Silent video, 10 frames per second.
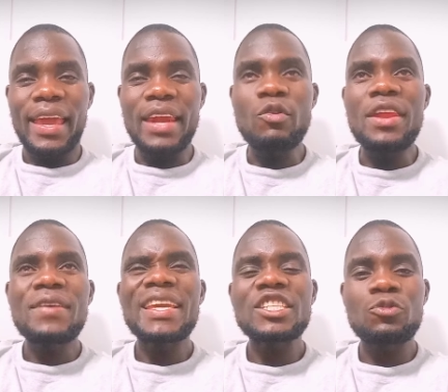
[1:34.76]
And
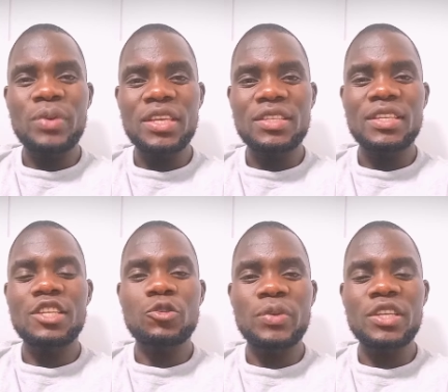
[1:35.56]
whenever he speaks
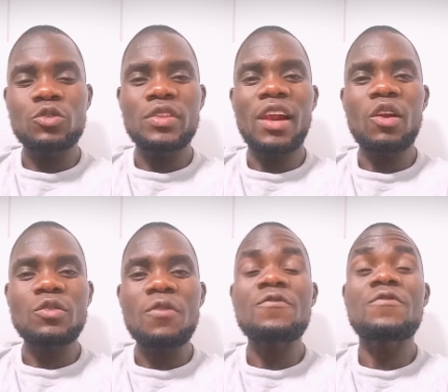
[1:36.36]
with a
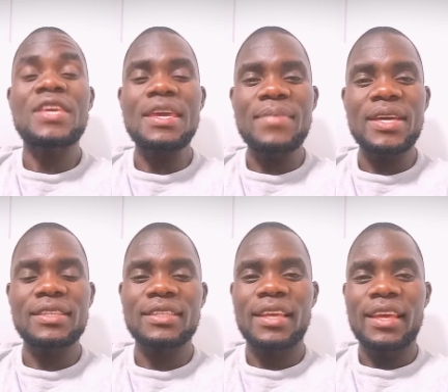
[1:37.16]
lot of
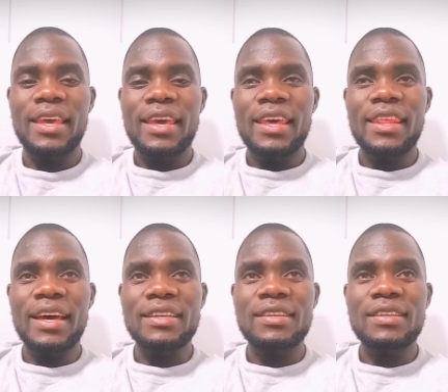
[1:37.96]
vehemence
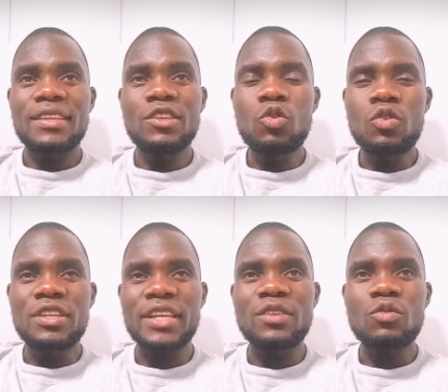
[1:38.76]
that you
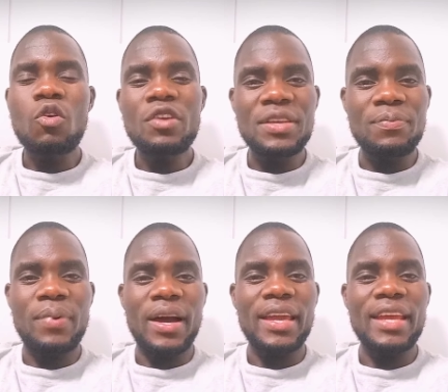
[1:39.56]
would try to go
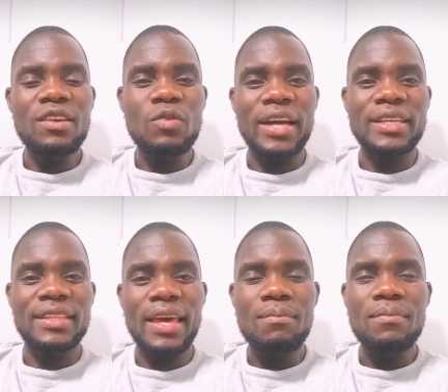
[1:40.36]
deeper and look
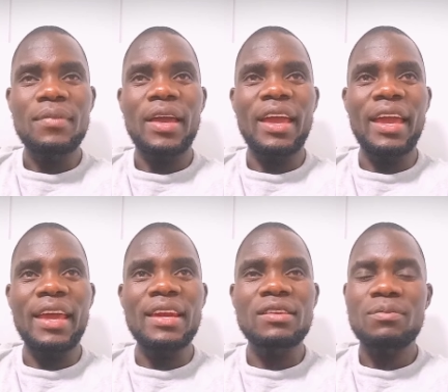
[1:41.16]
at them,
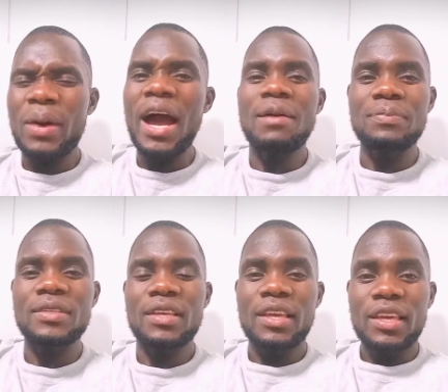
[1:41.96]
and
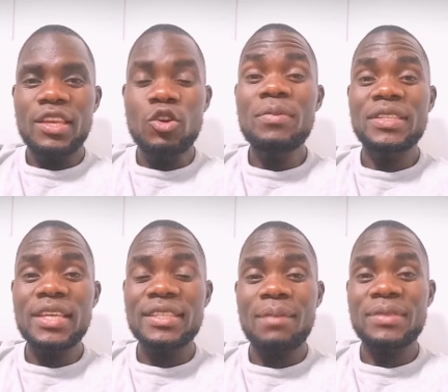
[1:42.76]
perhaps you will be
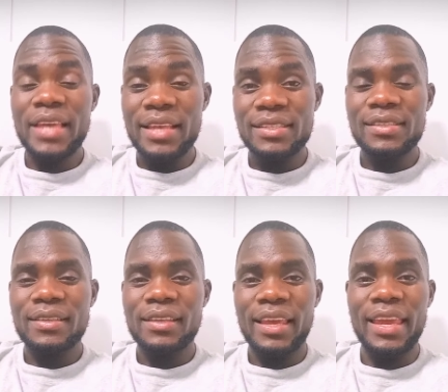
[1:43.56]
seeing some
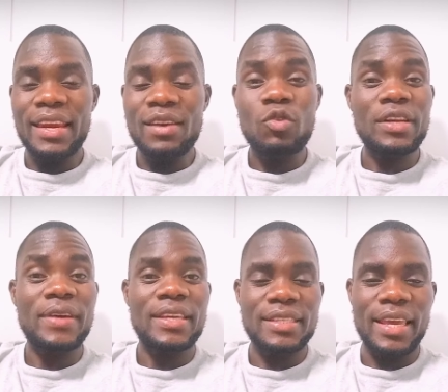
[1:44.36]
sense in
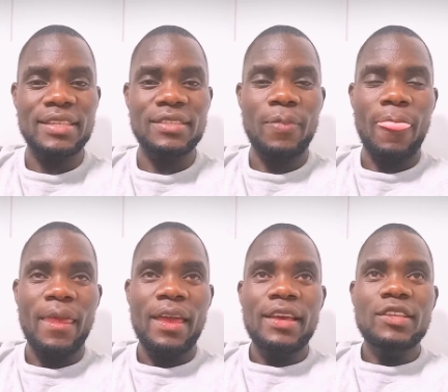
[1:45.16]
whatever he says.
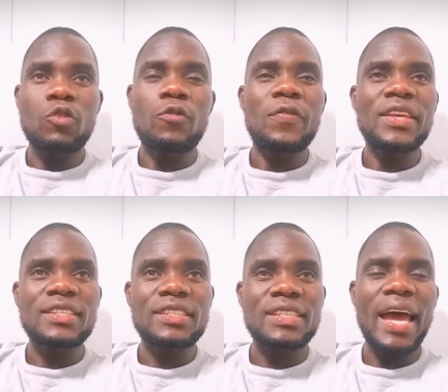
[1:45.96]
So for
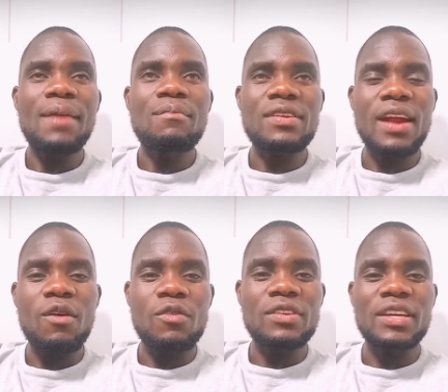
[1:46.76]
this time
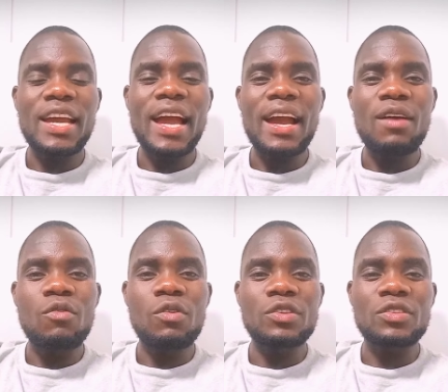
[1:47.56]
round,
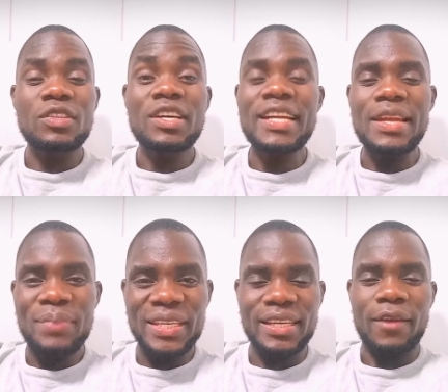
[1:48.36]
Ng'ang'a was really
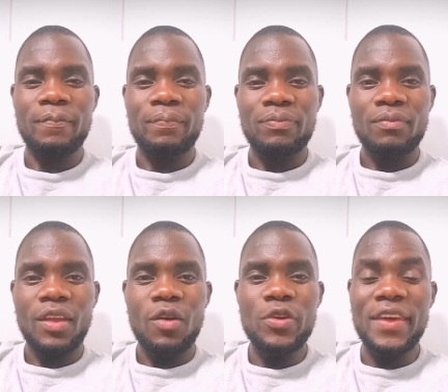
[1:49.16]
bitter
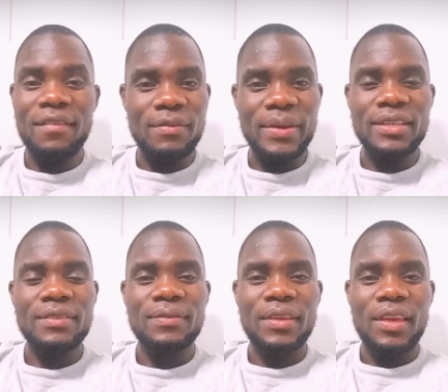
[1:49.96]
with the government,